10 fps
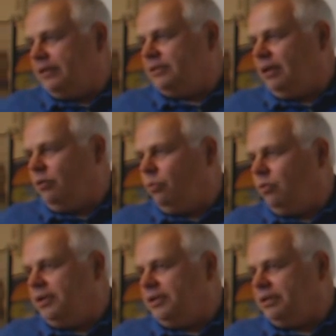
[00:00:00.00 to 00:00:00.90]
It's not
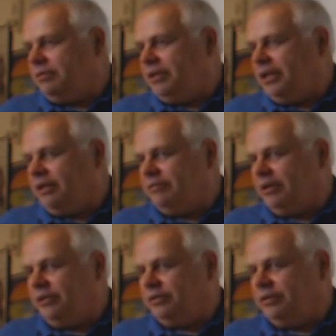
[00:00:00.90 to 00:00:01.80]
1 degree out of
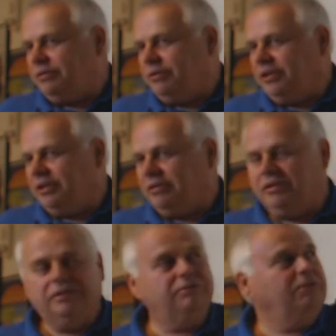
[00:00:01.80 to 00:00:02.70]
103
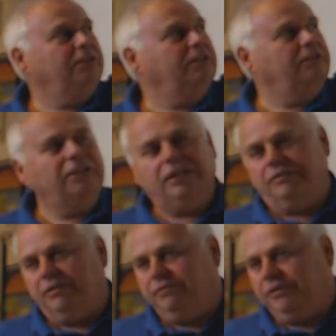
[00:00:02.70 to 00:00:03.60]
degrees. It's 1 degree out
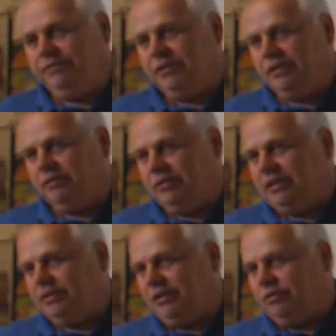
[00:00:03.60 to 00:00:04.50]
of the 50 degrees.
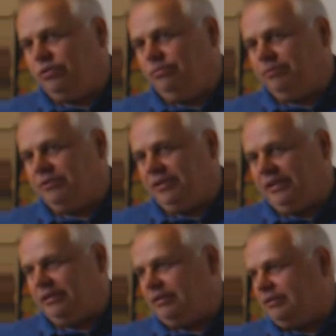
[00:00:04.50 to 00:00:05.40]
That's like a 2%